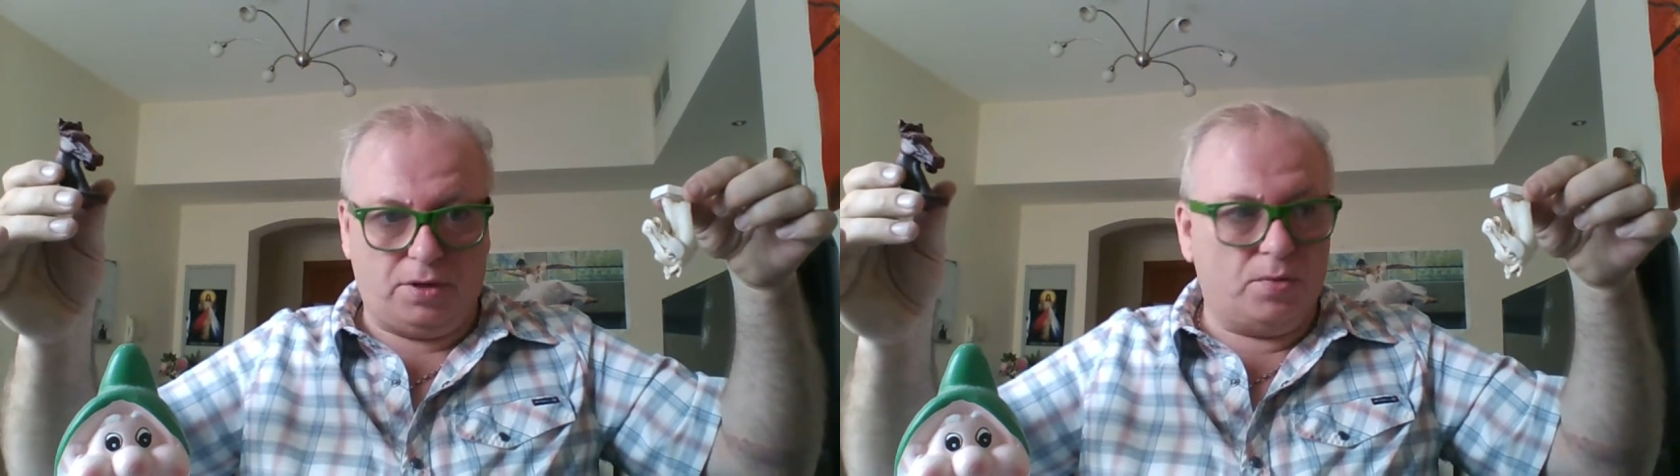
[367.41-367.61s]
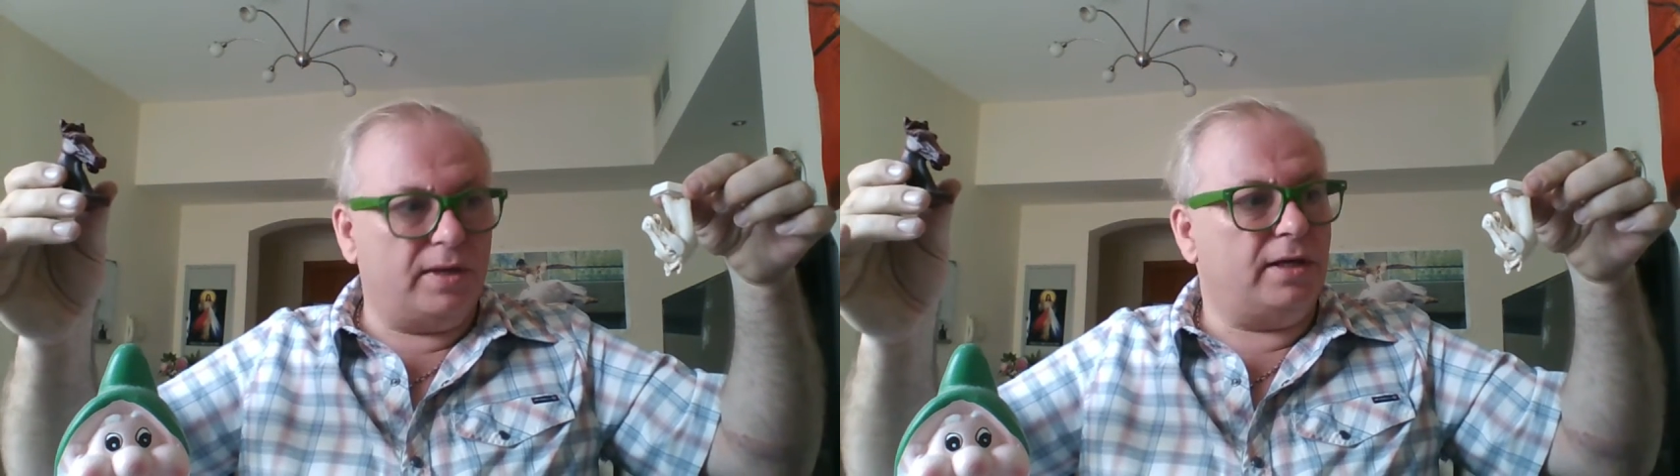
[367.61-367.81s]

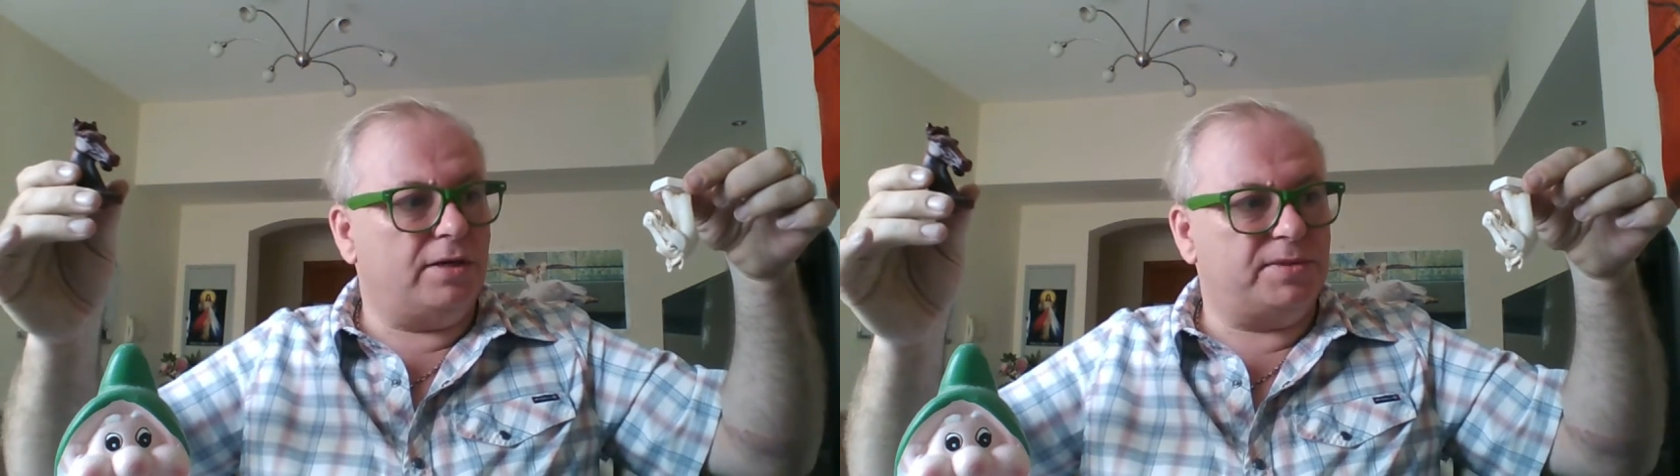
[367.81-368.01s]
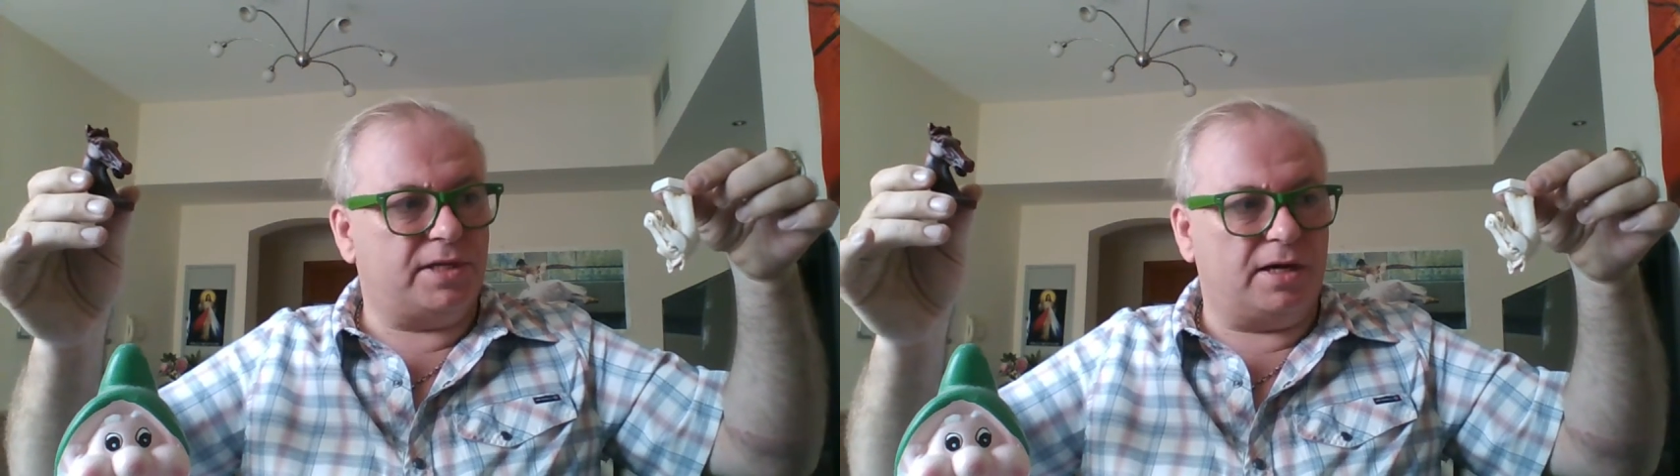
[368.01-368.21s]
When I
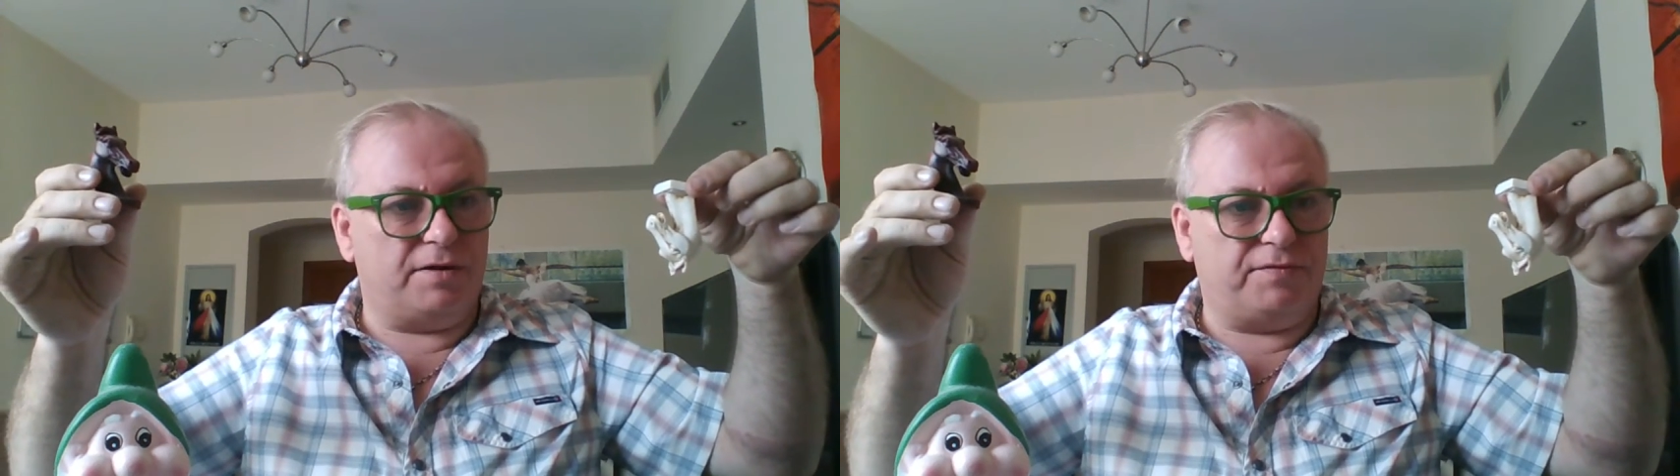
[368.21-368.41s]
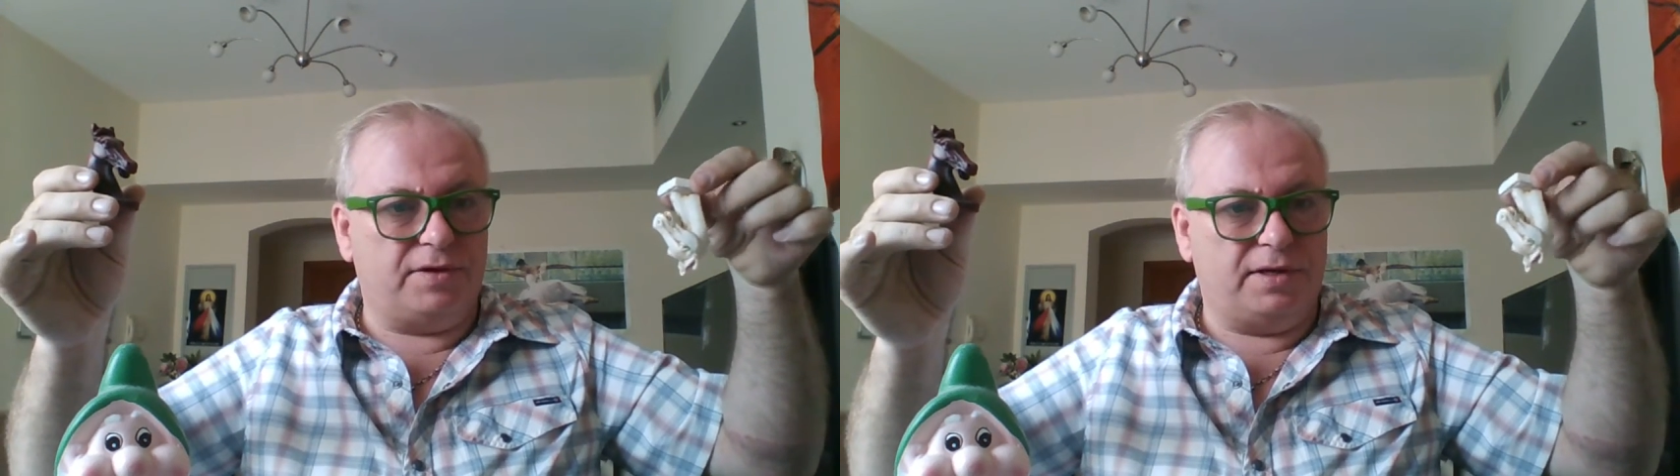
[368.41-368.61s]

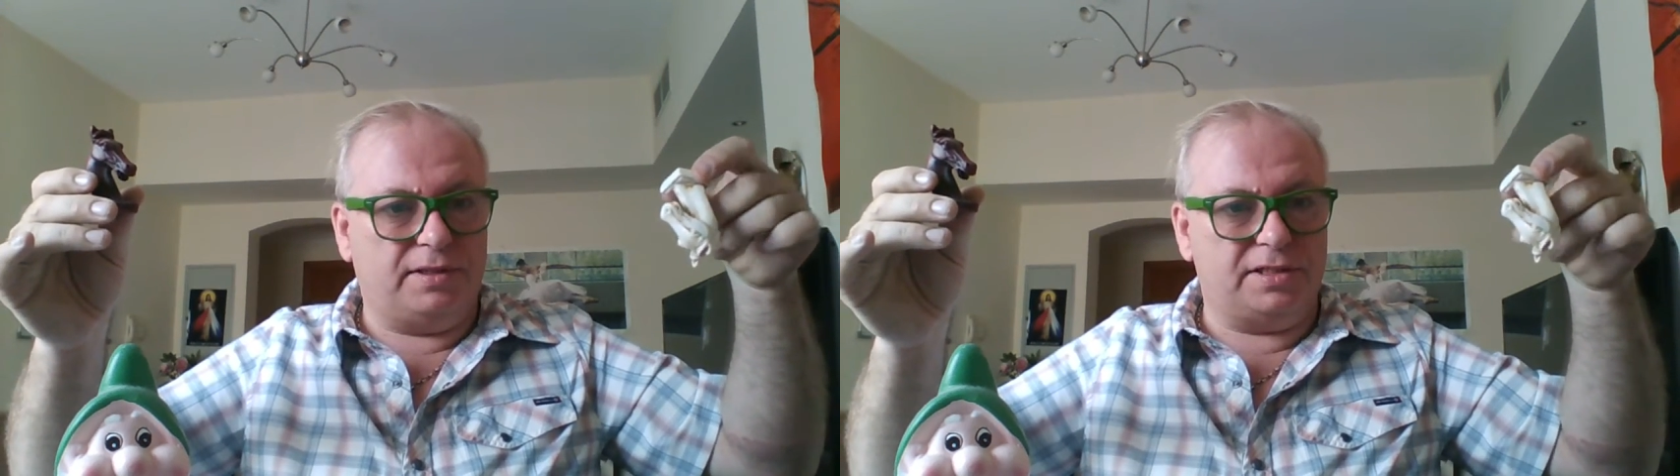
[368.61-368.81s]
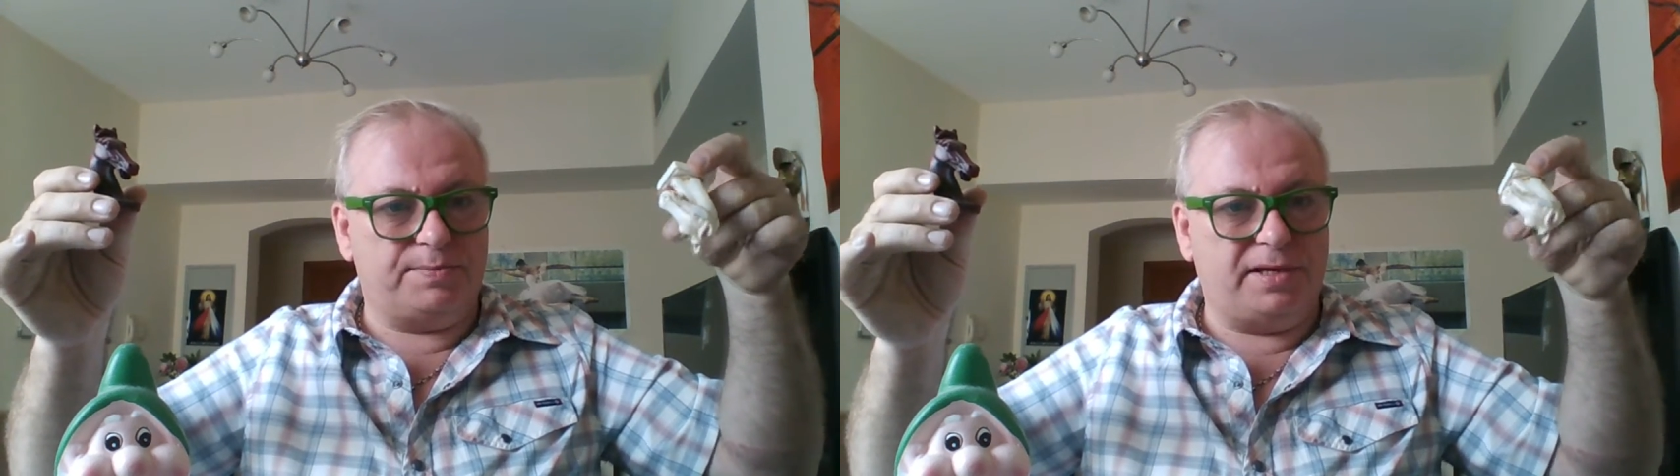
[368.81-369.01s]
observe this